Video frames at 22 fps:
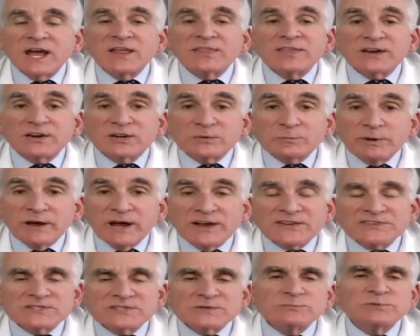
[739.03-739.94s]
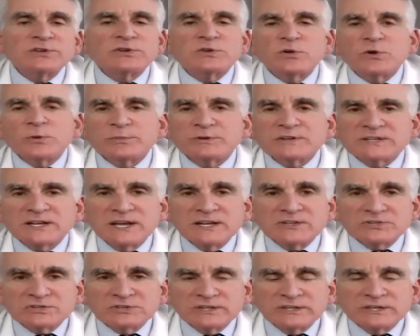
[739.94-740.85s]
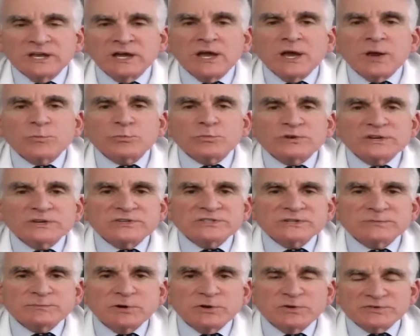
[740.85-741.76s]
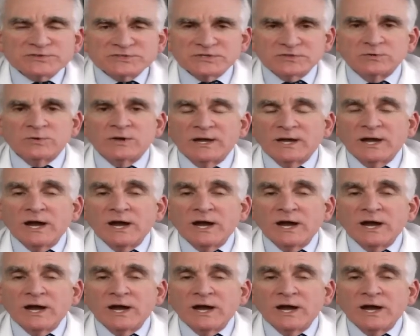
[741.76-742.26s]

that could possibly or potentially predispose you